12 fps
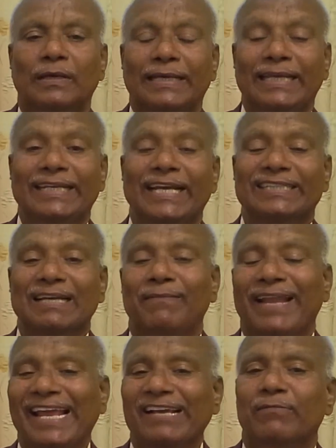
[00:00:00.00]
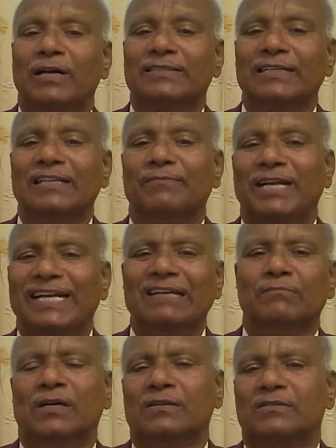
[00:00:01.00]
In case of laying birds and the
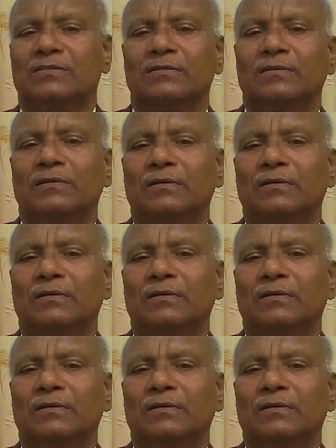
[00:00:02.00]
breeding birds,